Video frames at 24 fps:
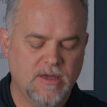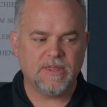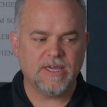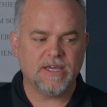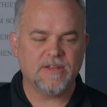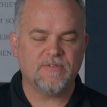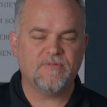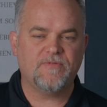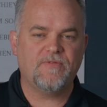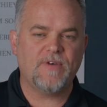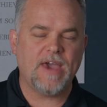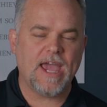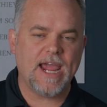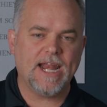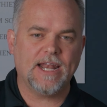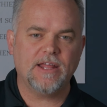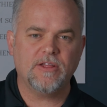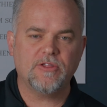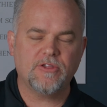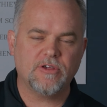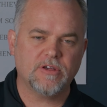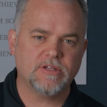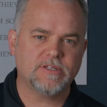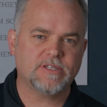The
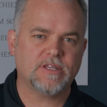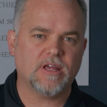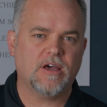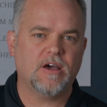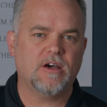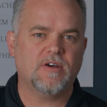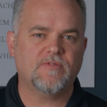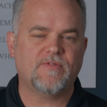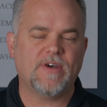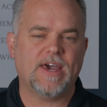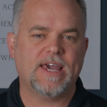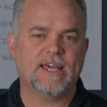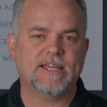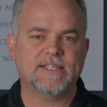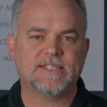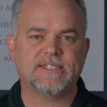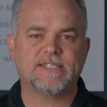advantages of a